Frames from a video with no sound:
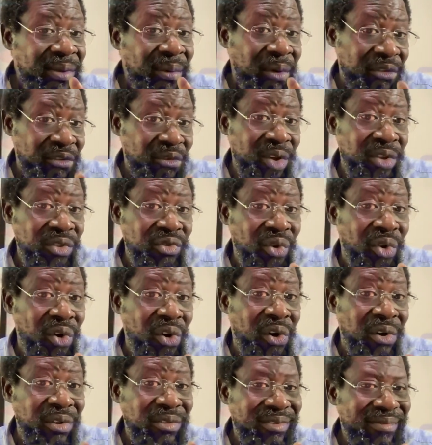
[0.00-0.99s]
he was going to
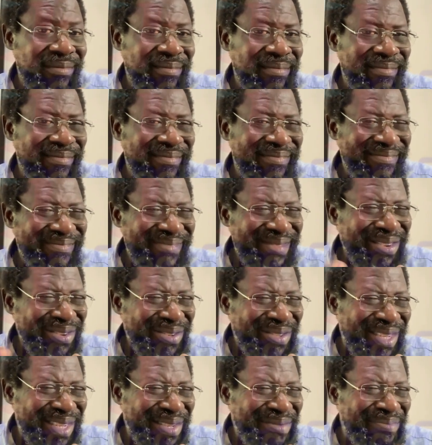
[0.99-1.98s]
court, he will
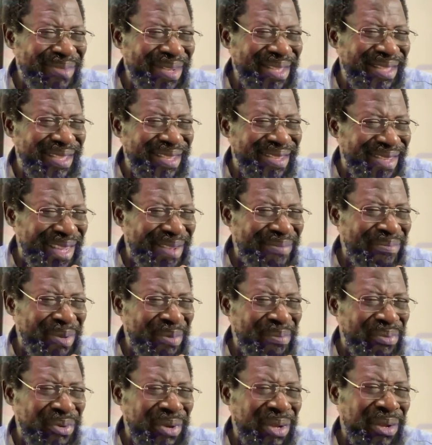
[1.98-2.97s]
still meet the same
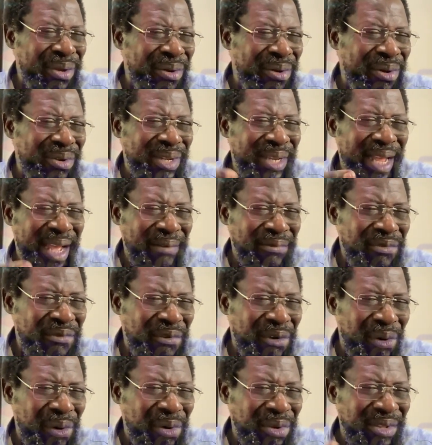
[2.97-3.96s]
people in court. Now, have you
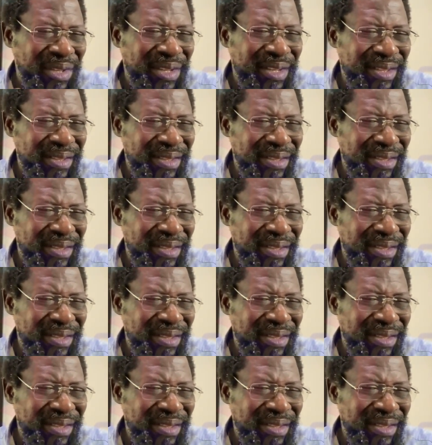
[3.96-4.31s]
forgotten?